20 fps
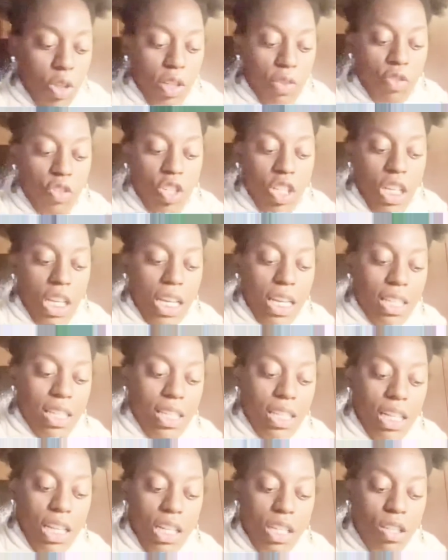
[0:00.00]
of chia
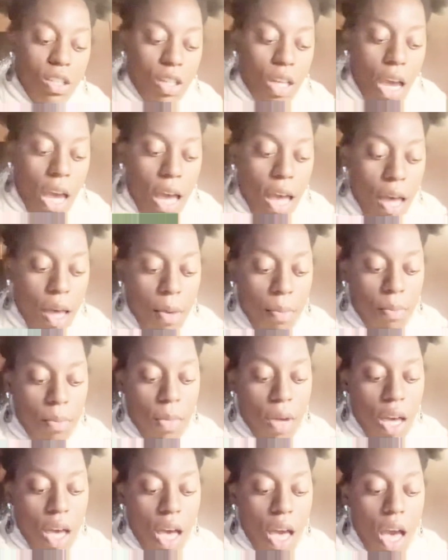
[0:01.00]
seeds.
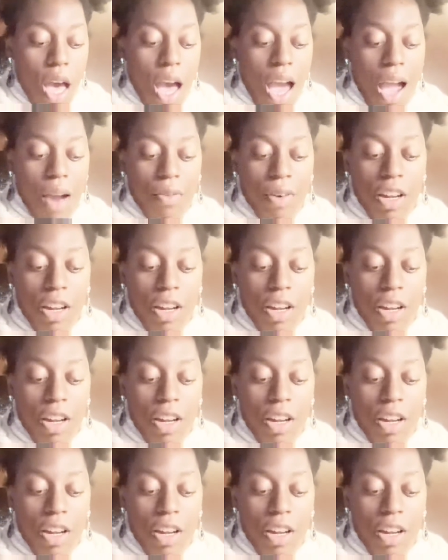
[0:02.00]
I read